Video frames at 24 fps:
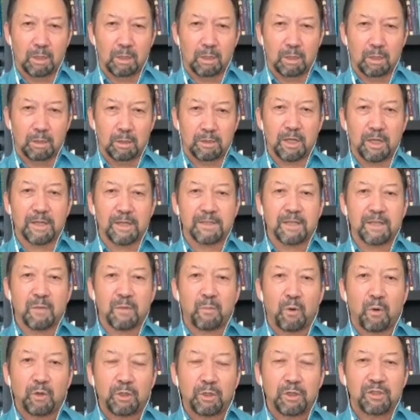They are
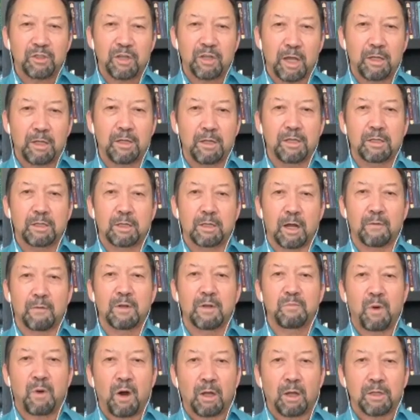supporting China's current
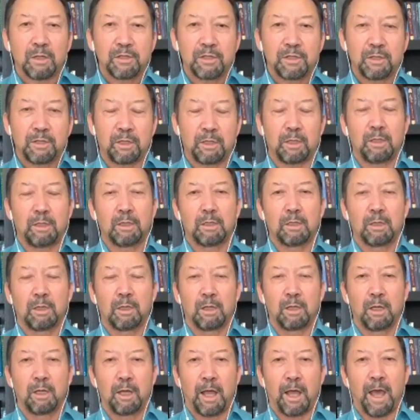policy
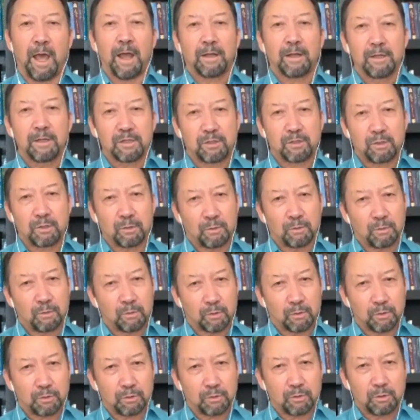against the
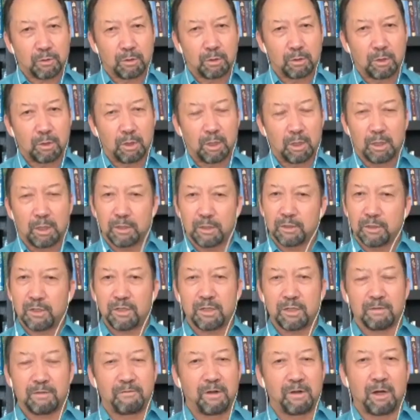Uyghurs. This is
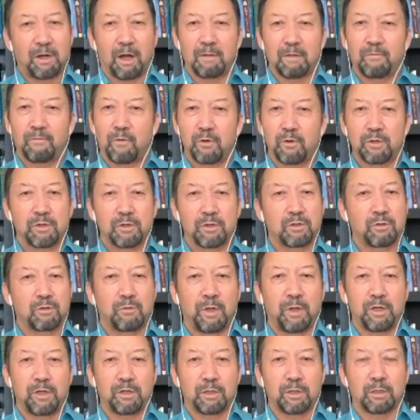a very unfortunate
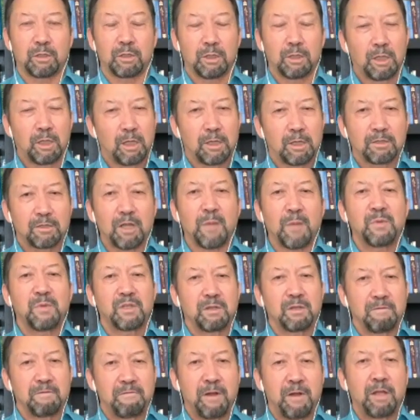situation.
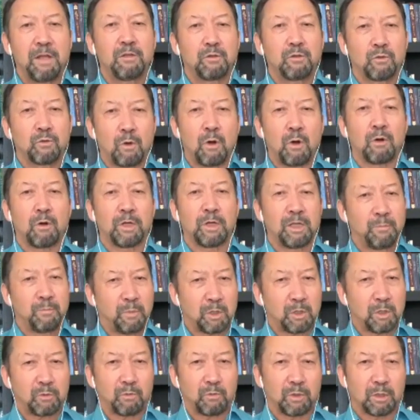Something went wrong in
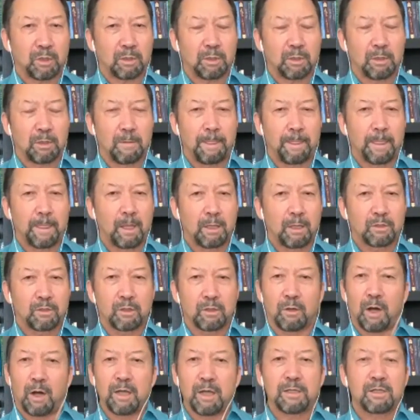between. So
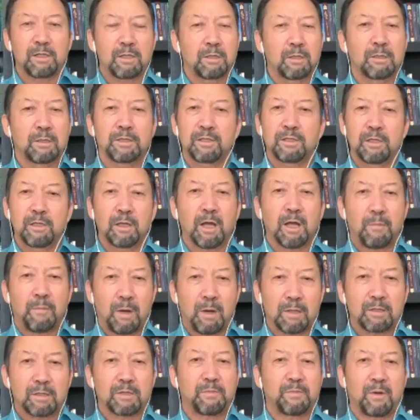I still think about
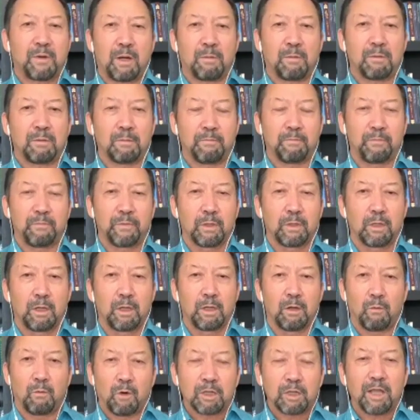this problem.
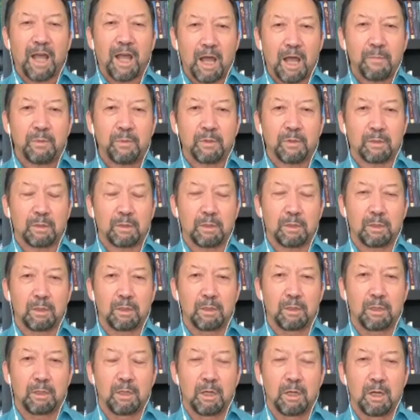What happened?
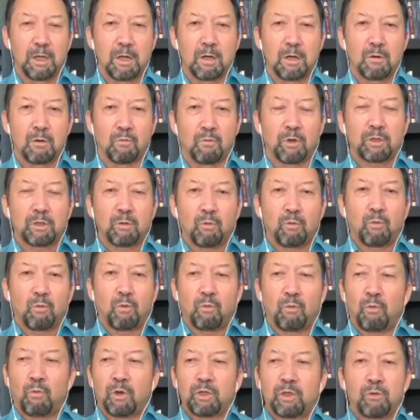What
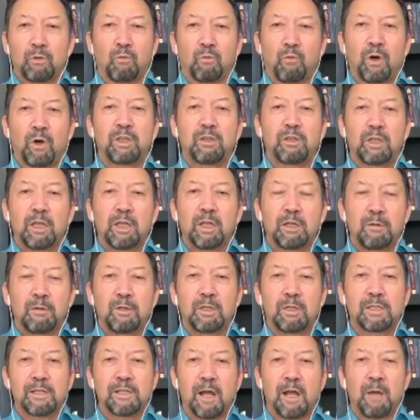the
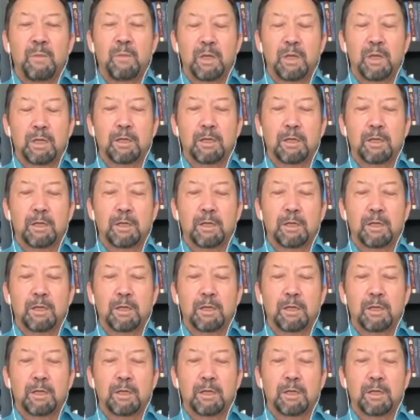Islamic